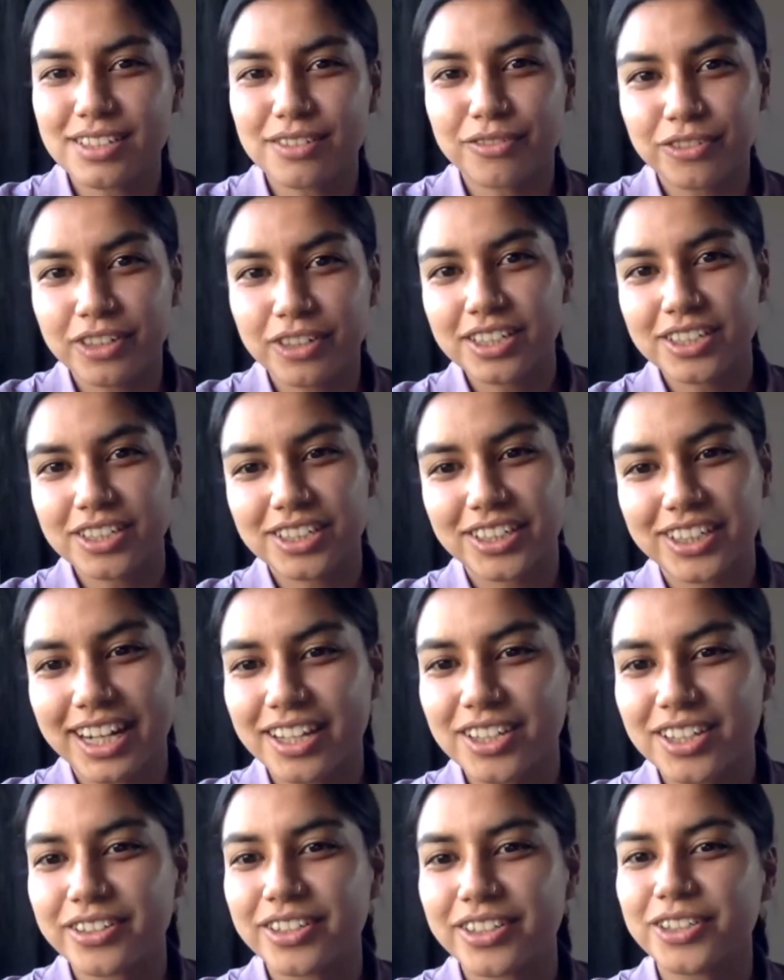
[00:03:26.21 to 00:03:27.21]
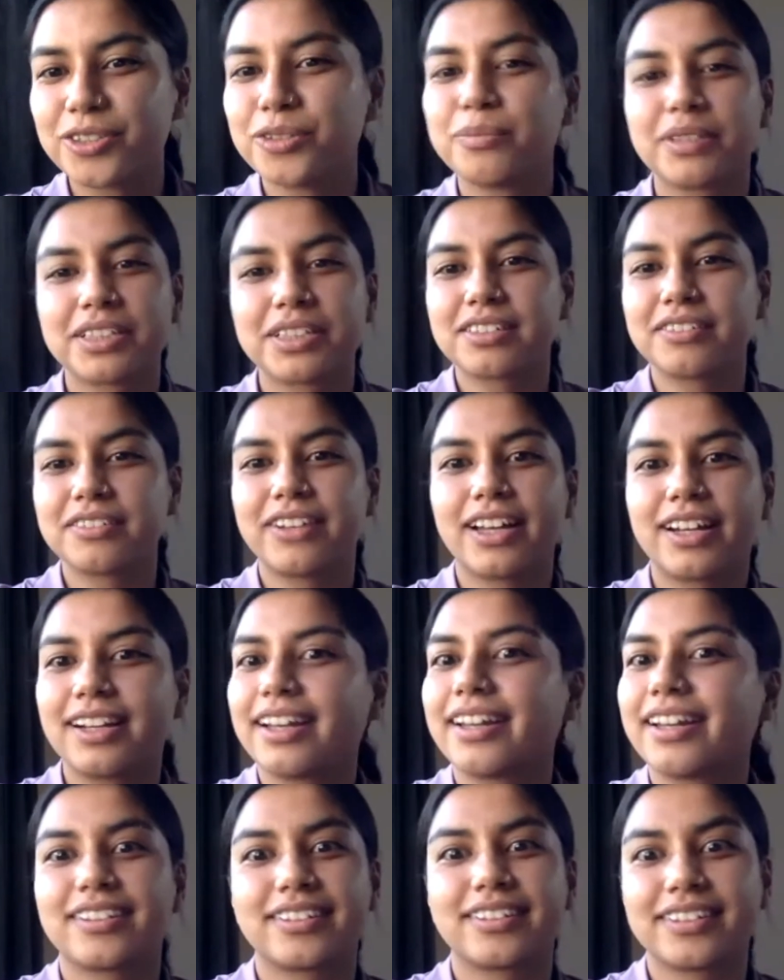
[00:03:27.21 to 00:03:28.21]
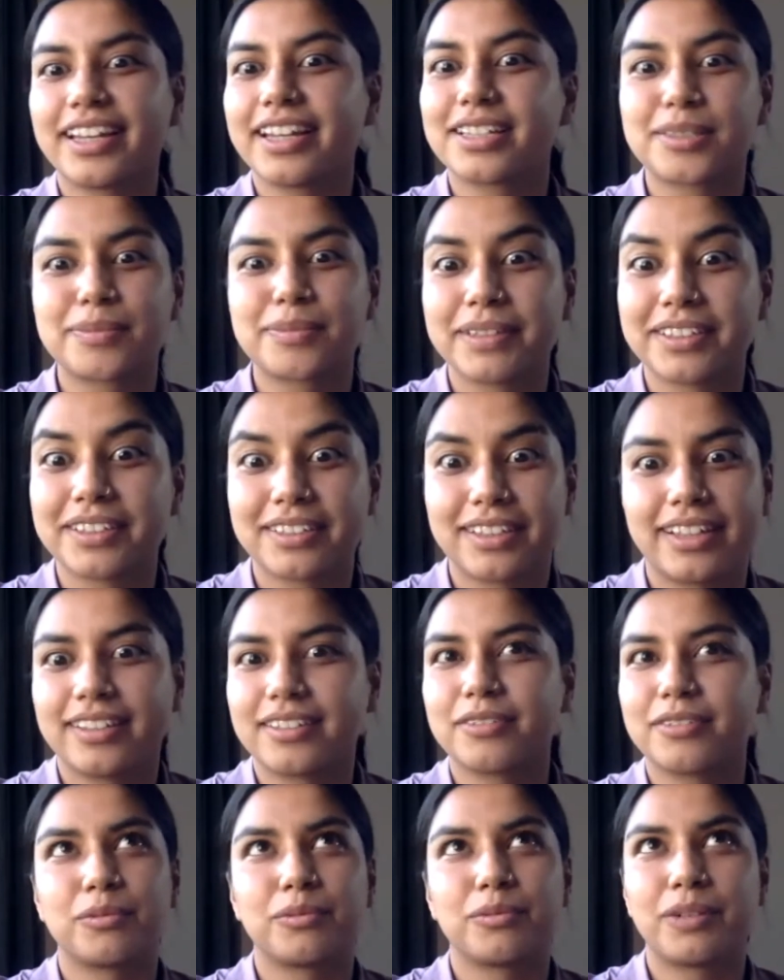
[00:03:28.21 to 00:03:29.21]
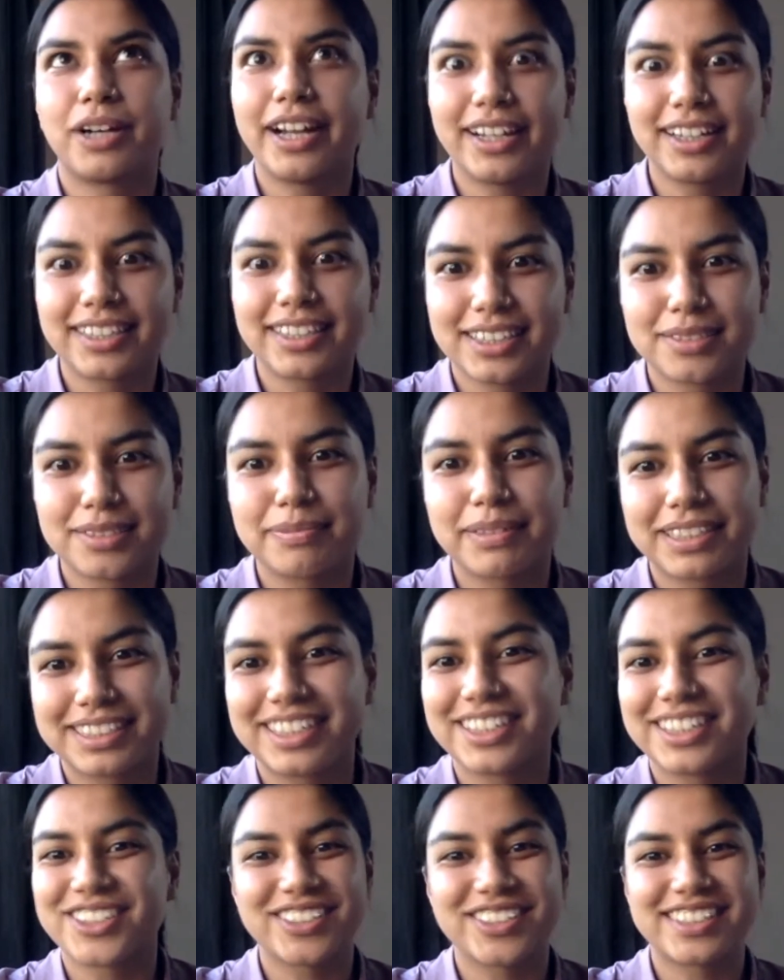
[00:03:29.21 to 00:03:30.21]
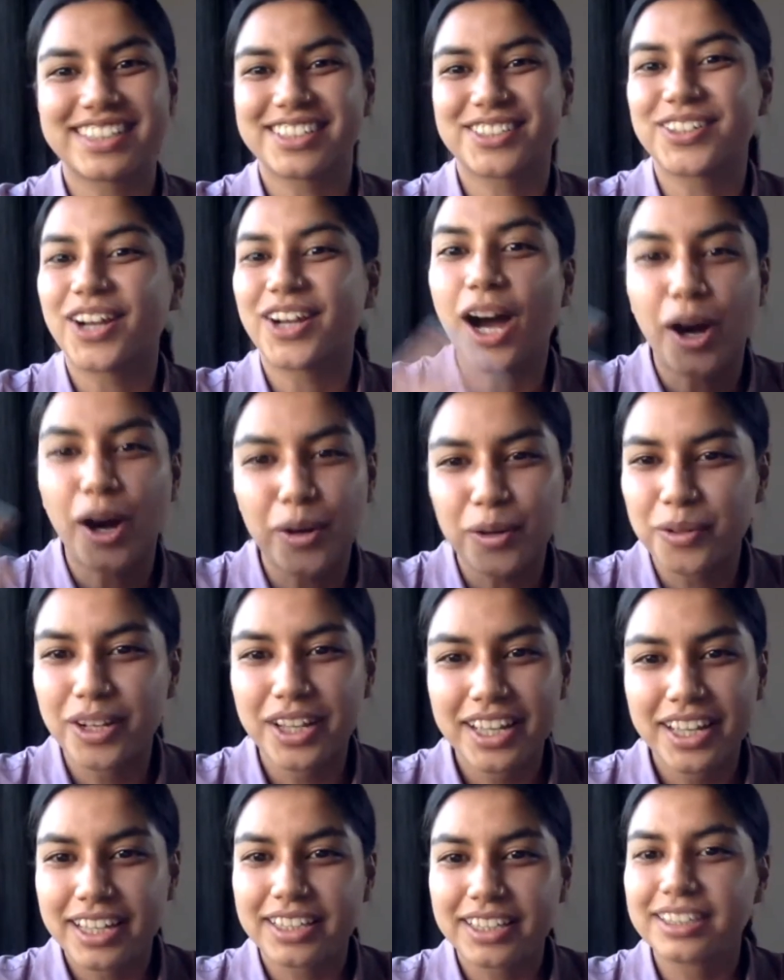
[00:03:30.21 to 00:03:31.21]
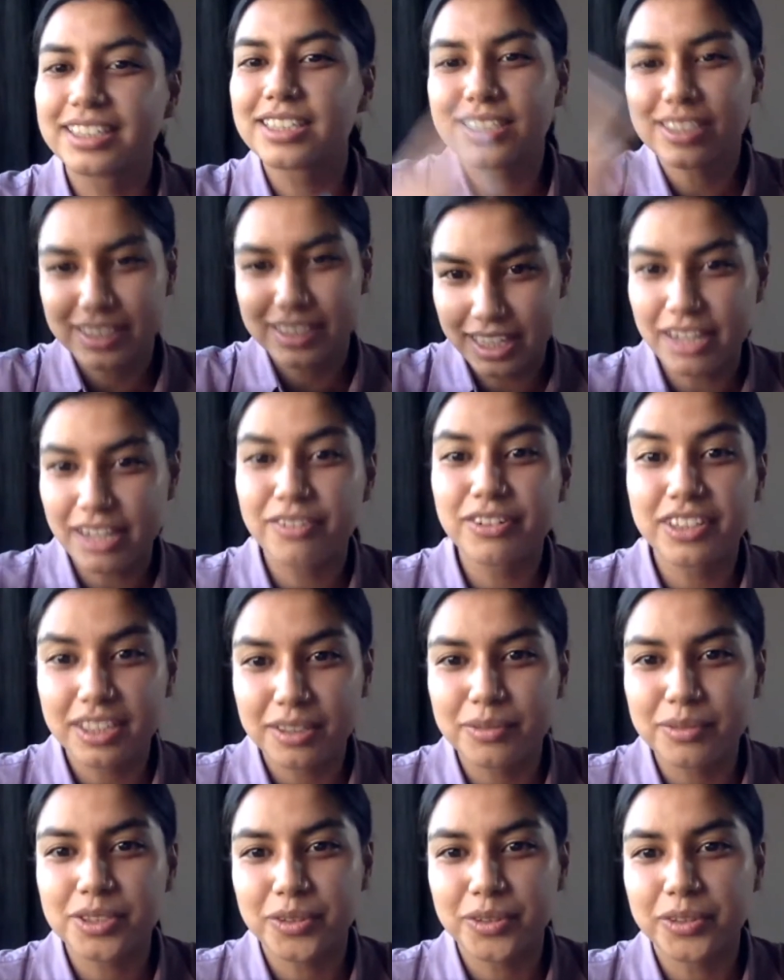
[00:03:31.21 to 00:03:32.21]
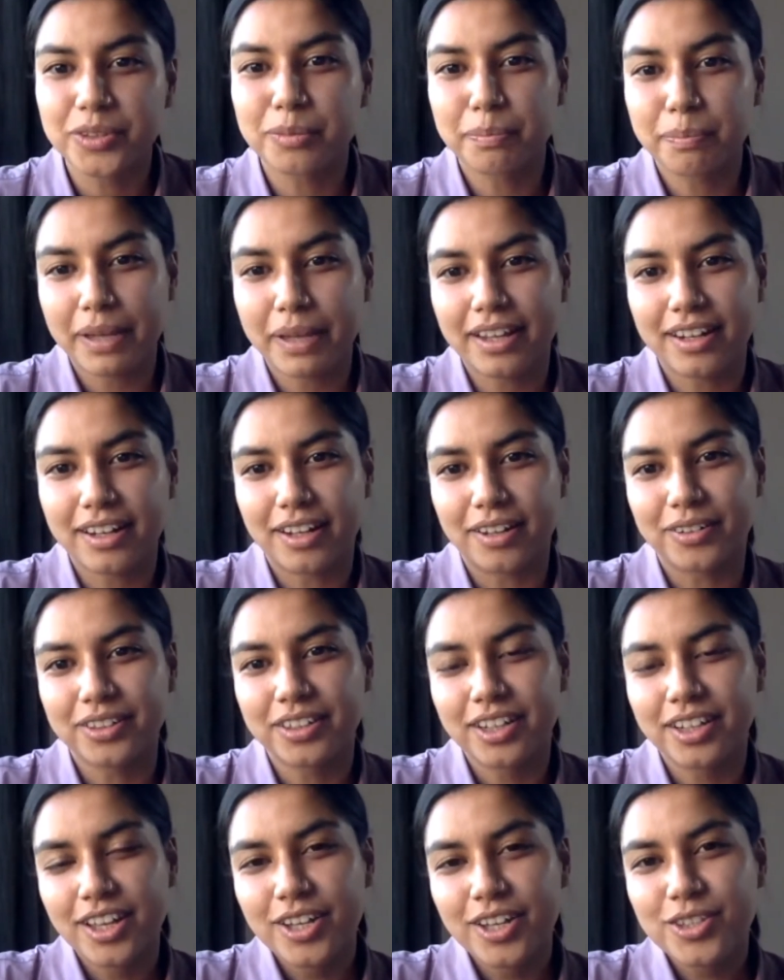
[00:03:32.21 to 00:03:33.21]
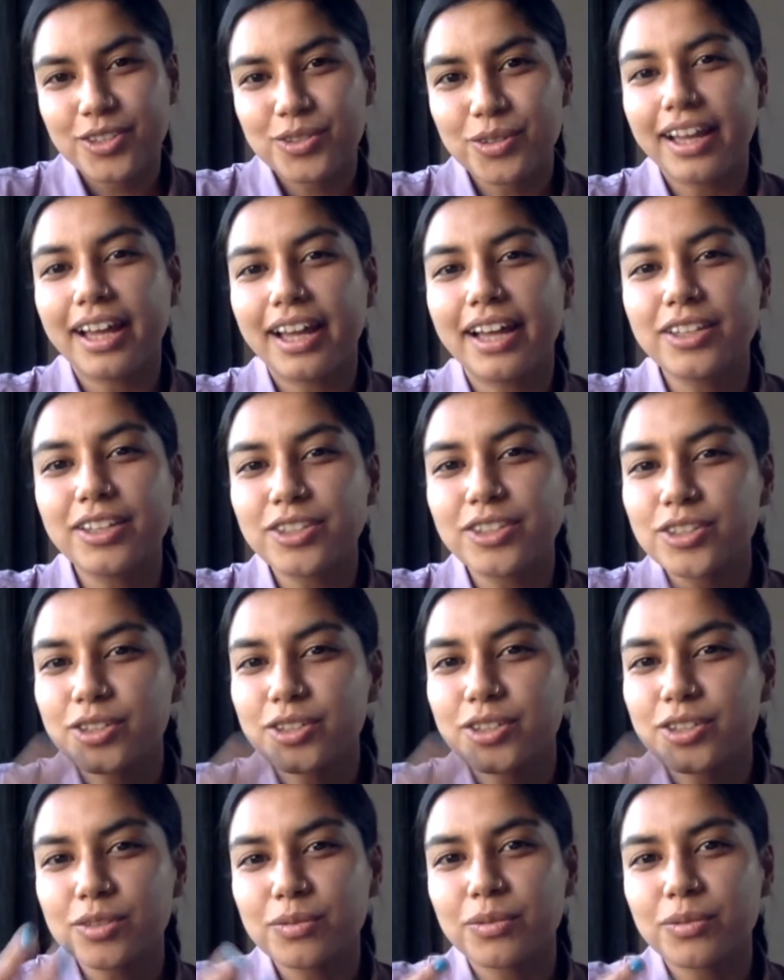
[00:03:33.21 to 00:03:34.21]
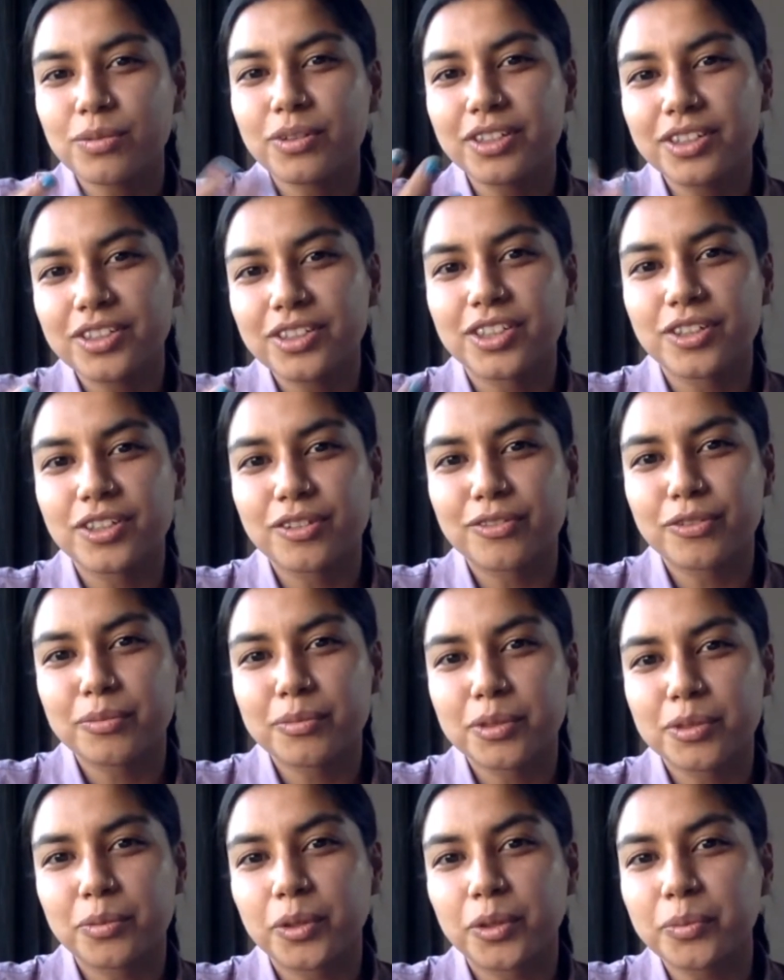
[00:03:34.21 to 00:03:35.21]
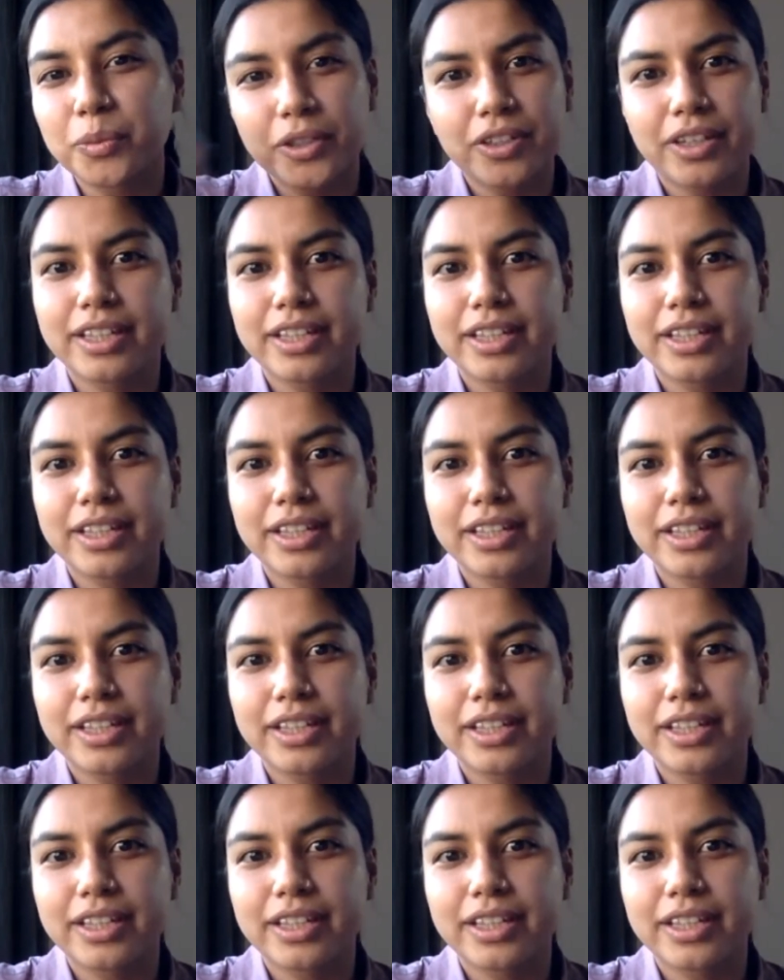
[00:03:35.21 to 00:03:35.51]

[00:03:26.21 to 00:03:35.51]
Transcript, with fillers: a fresh graduate, you must have had like expect like wild expectations as to how this everything was going to pan out. So I just wanted to hear from you. What were your